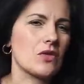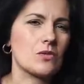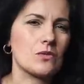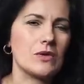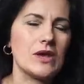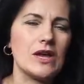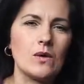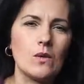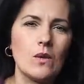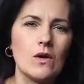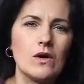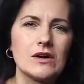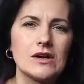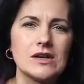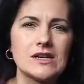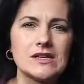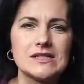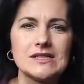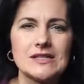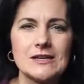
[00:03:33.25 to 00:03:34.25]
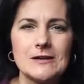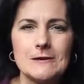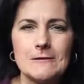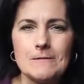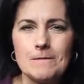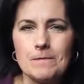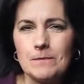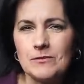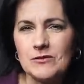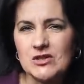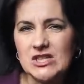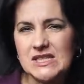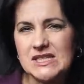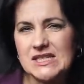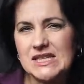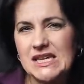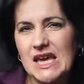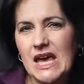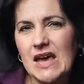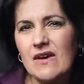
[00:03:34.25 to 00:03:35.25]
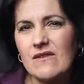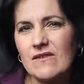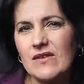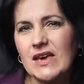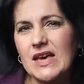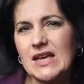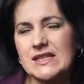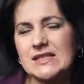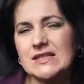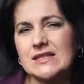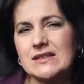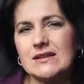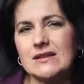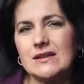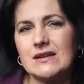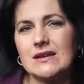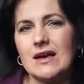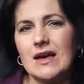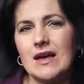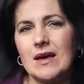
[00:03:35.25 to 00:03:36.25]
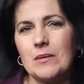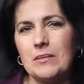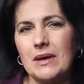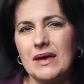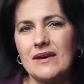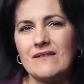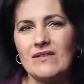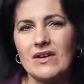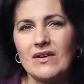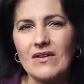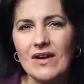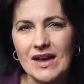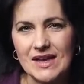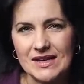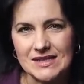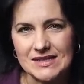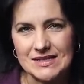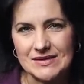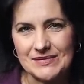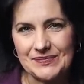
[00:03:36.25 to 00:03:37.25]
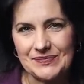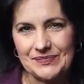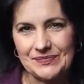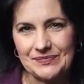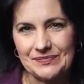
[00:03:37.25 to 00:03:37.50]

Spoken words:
three quarters, just give it a big variety.